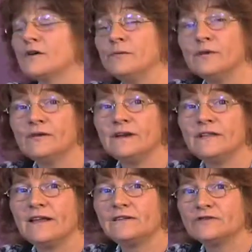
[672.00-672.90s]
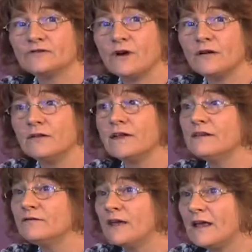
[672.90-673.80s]
Our community that is
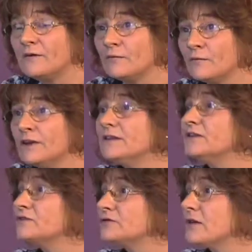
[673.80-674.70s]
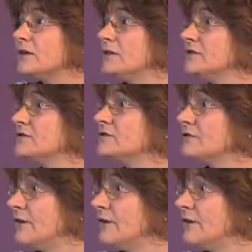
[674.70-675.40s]
struggling and really struggling to